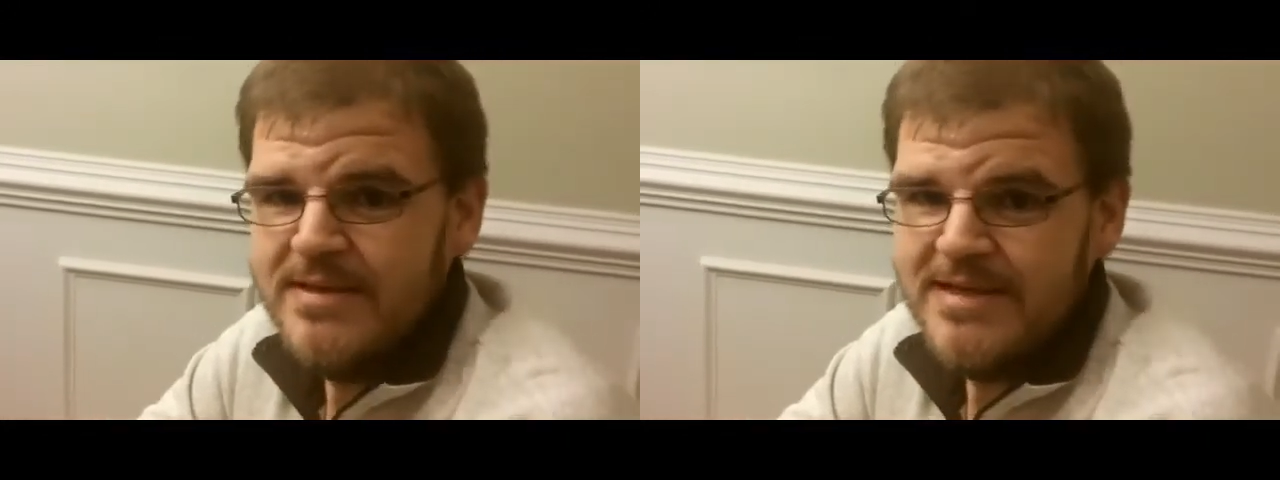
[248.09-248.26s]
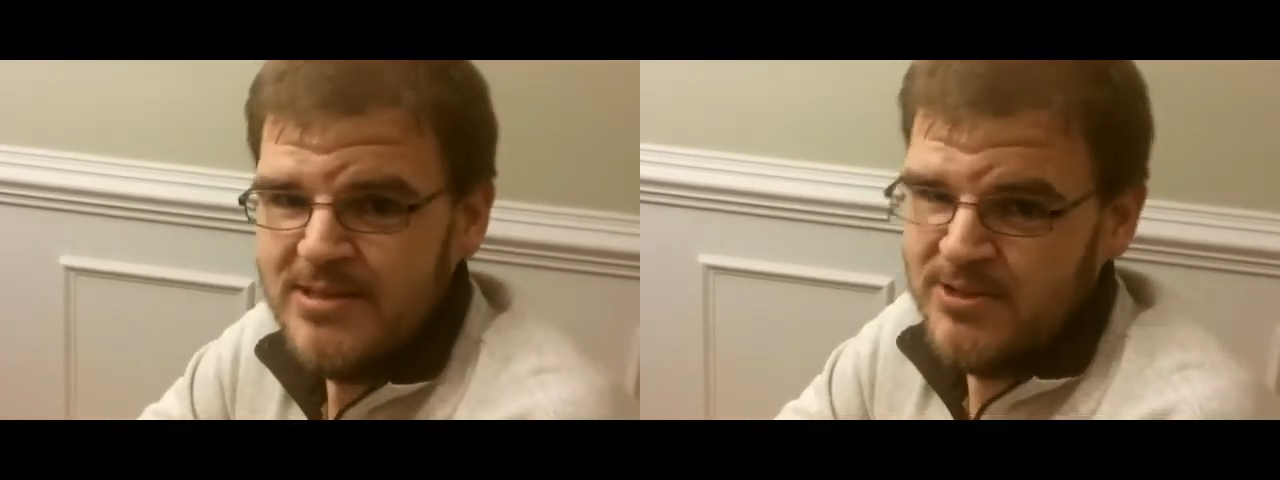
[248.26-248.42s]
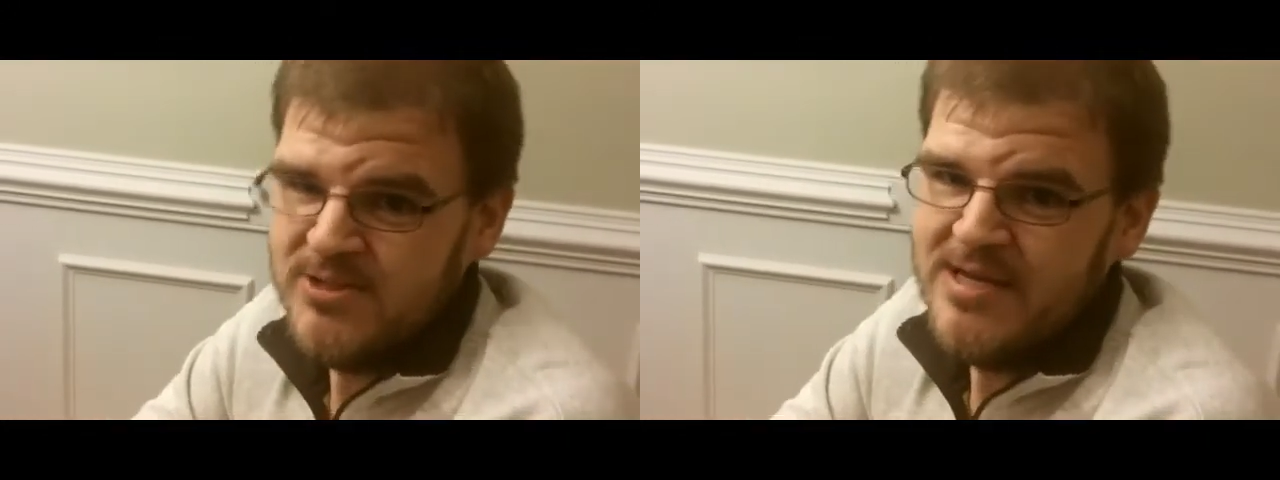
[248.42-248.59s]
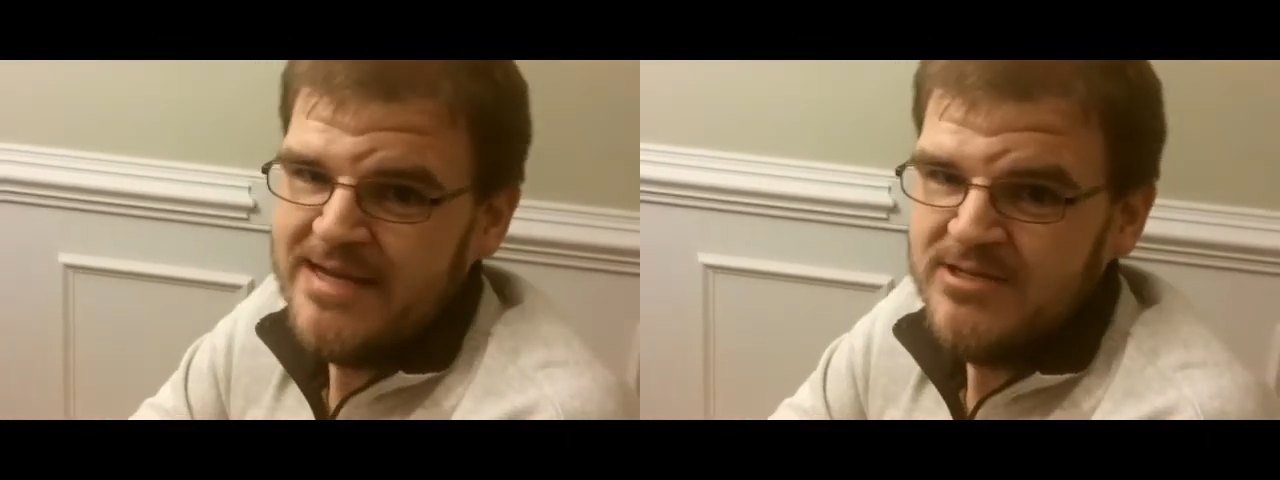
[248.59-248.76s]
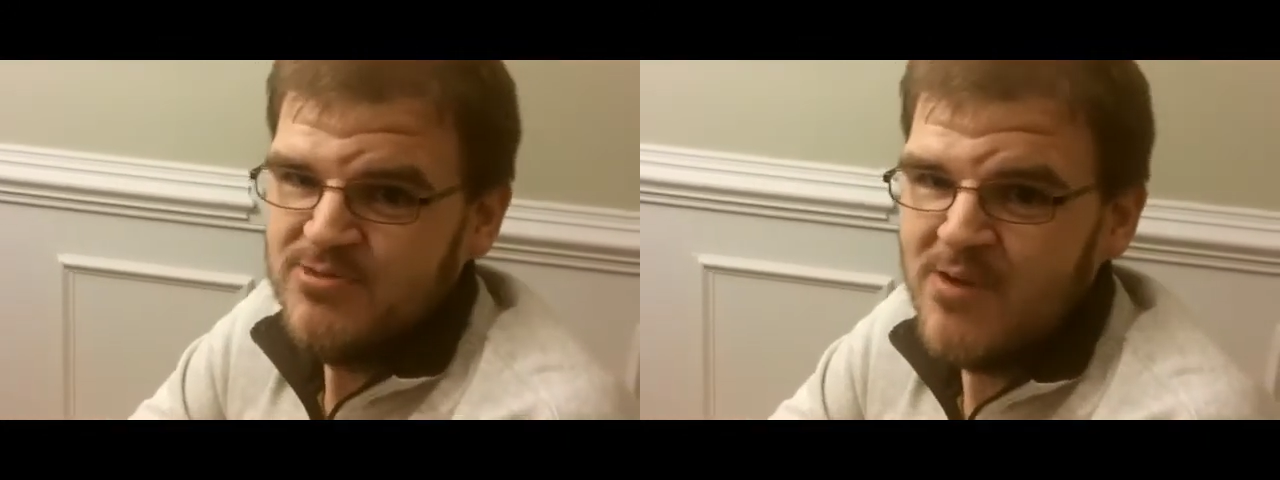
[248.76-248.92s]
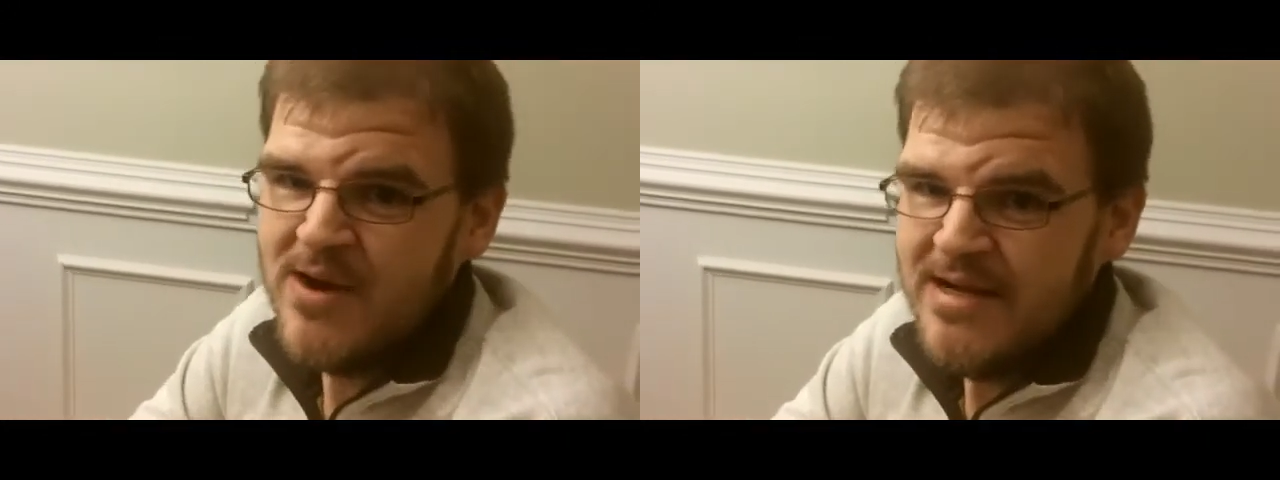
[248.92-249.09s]
it looks like
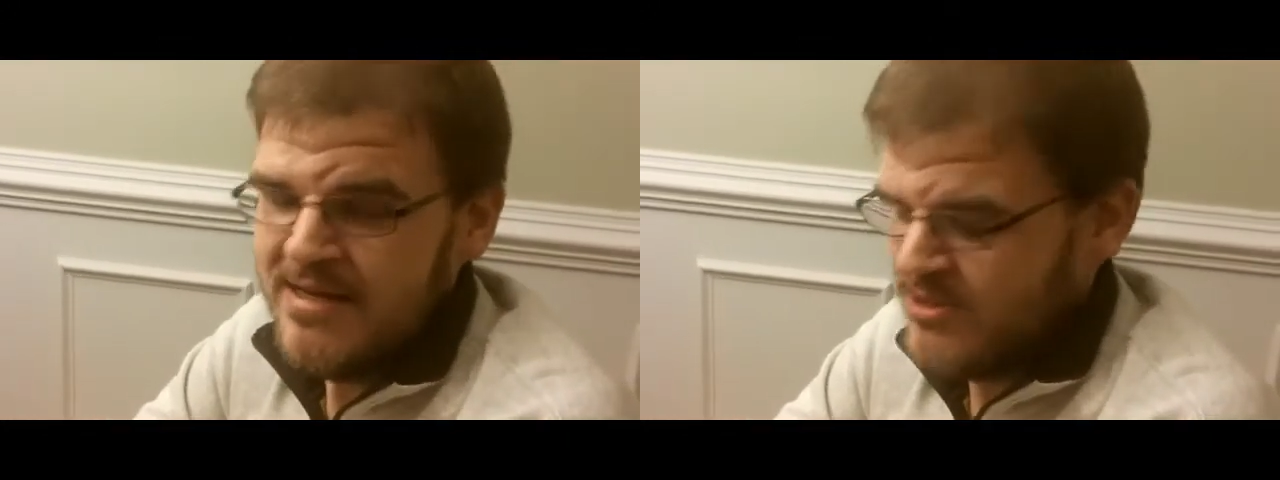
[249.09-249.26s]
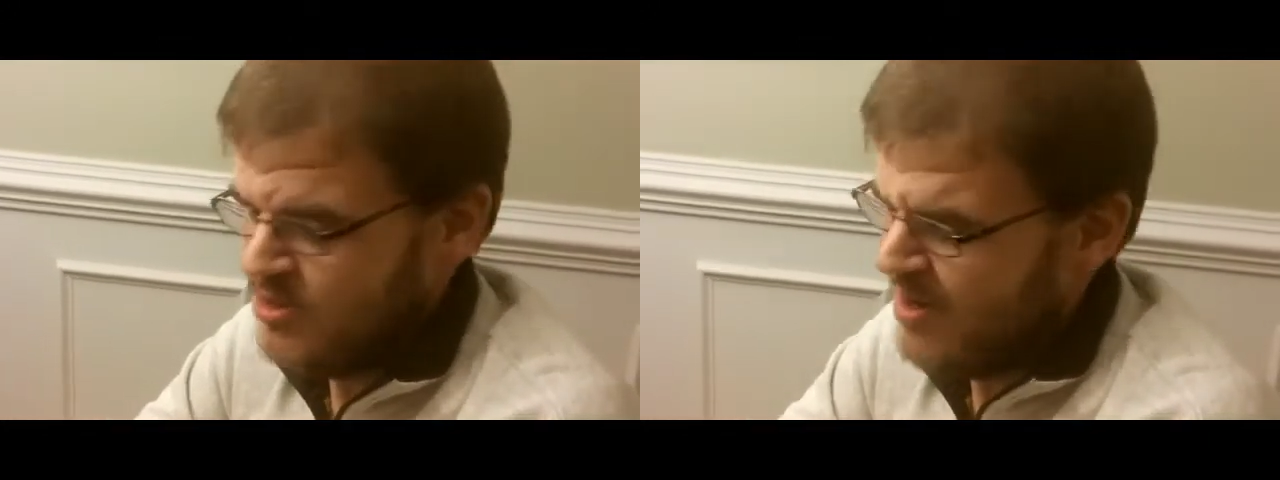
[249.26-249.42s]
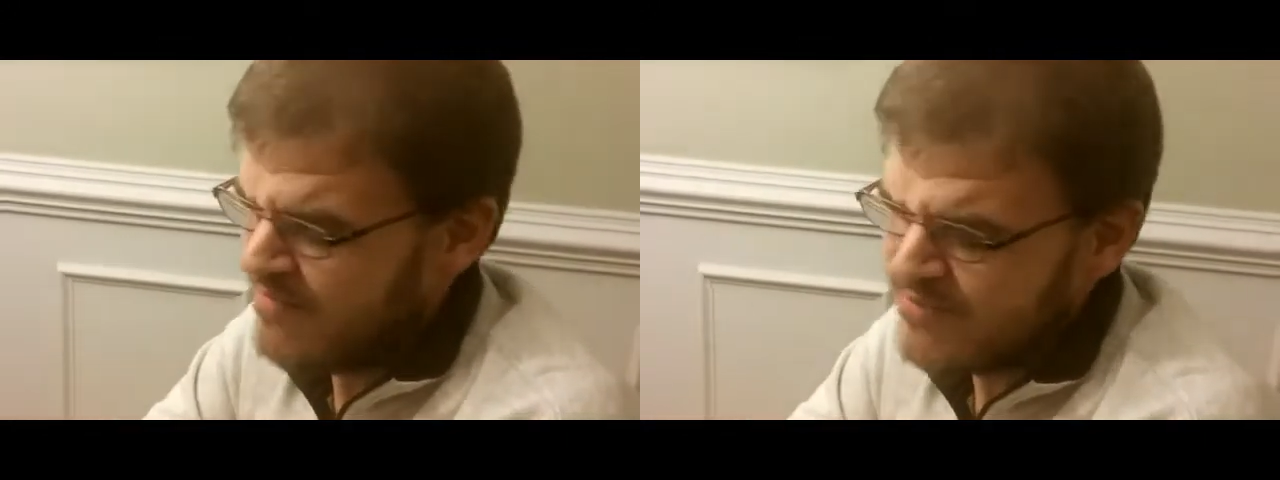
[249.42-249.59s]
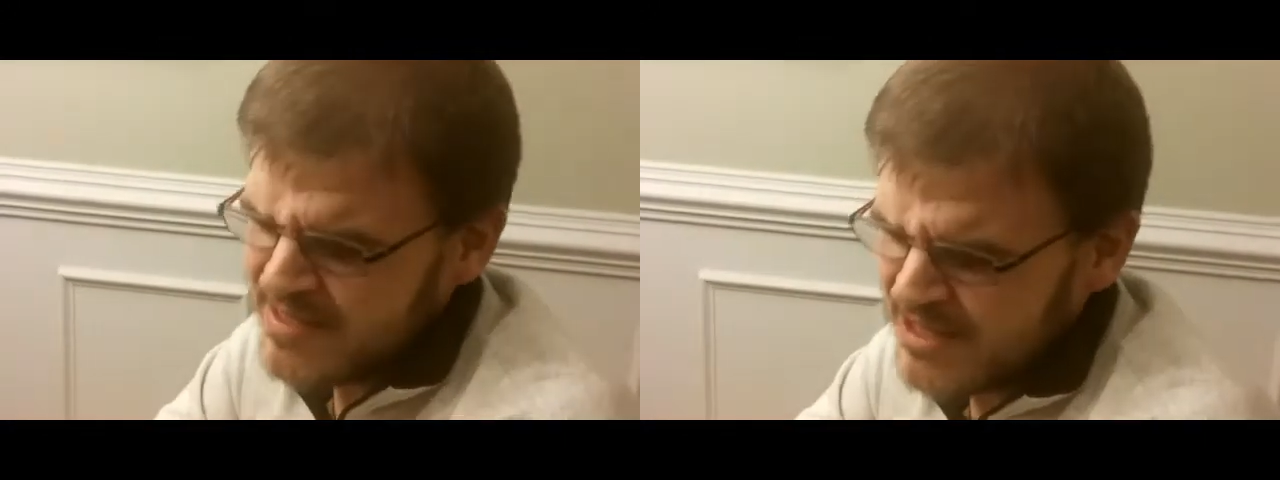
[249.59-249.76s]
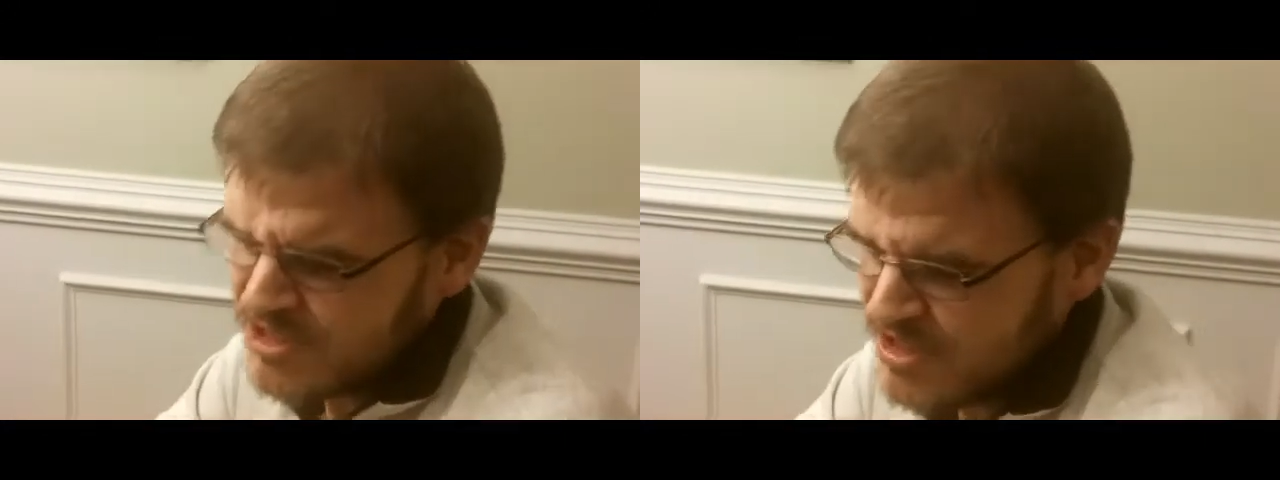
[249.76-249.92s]
it's raining, so everything's